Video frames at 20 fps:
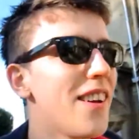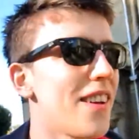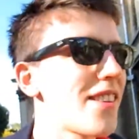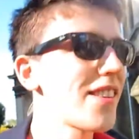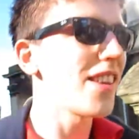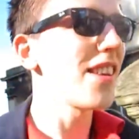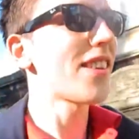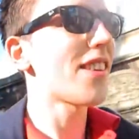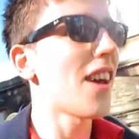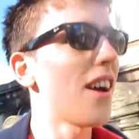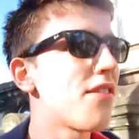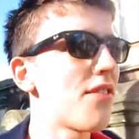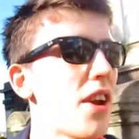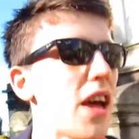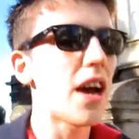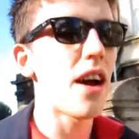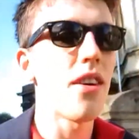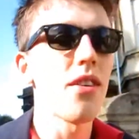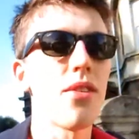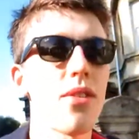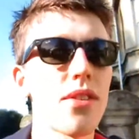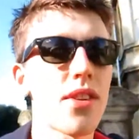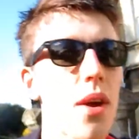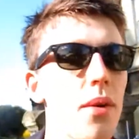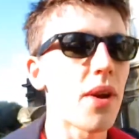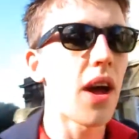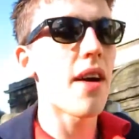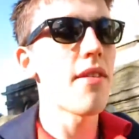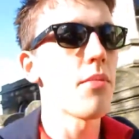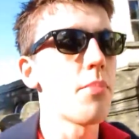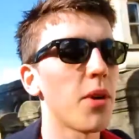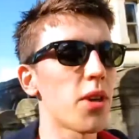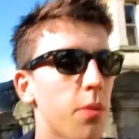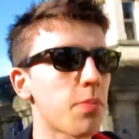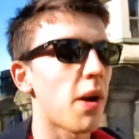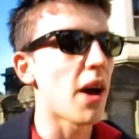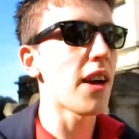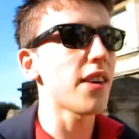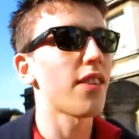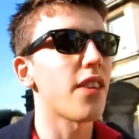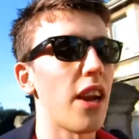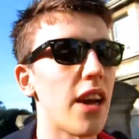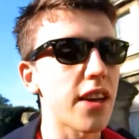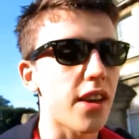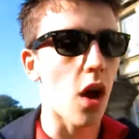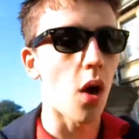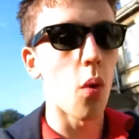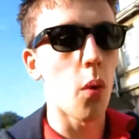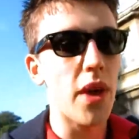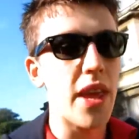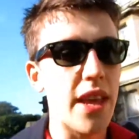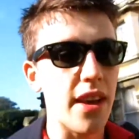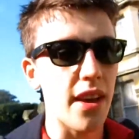since I've now don't have a bus pass, like a week